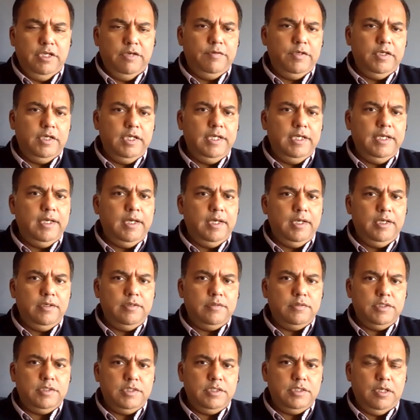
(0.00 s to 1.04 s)
definitely had
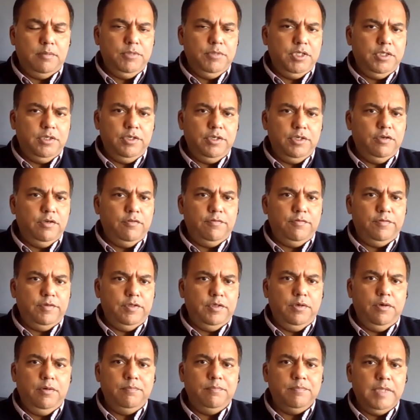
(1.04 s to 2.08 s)
some degree of,
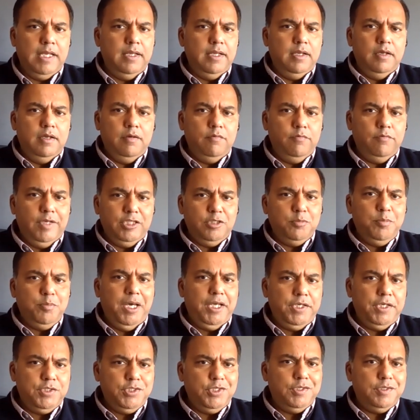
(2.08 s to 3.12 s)
you know, wealth
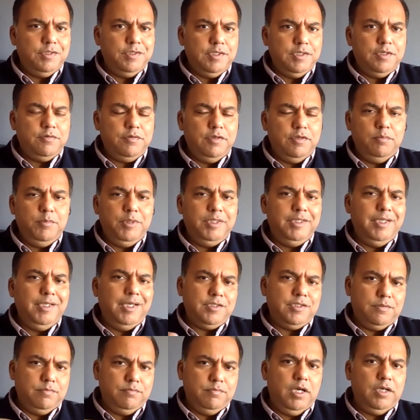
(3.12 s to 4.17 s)
managers, etc. But
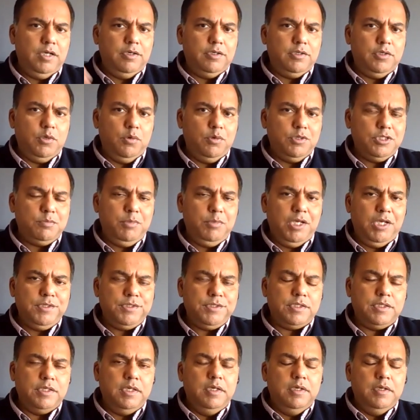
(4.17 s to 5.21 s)
that's 100 crores
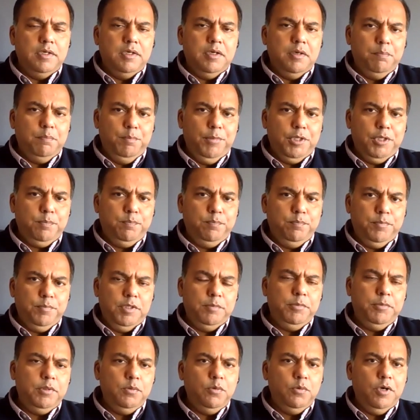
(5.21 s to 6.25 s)
plus. But
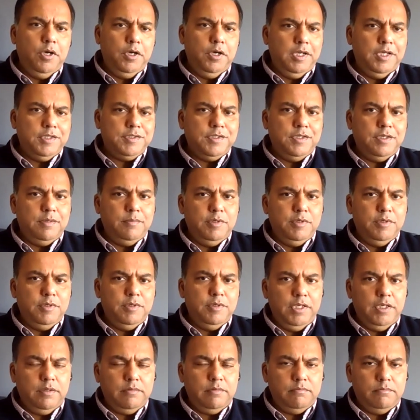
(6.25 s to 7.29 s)
people who are, let's say,
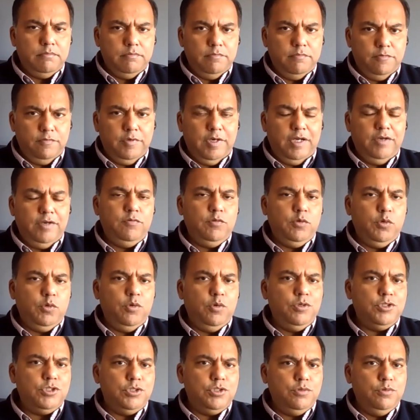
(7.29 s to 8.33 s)
between five
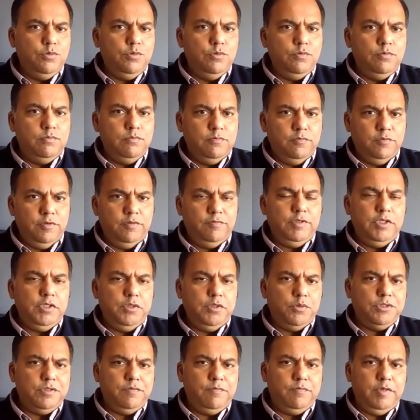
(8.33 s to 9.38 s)
crores to 50
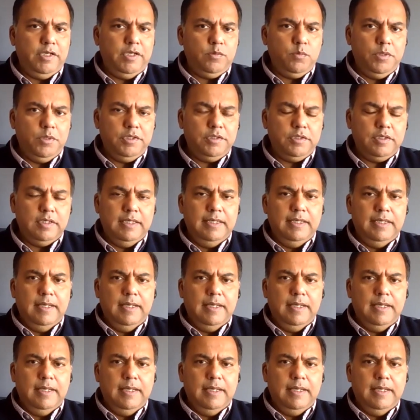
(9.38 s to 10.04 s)
crores of net worth,